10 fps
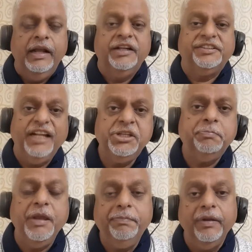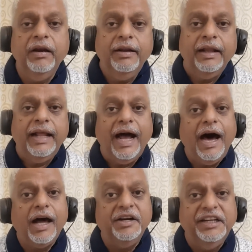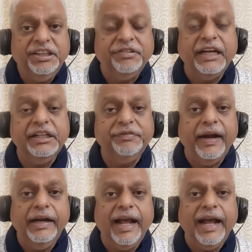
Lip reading: Such people are dissatisfied,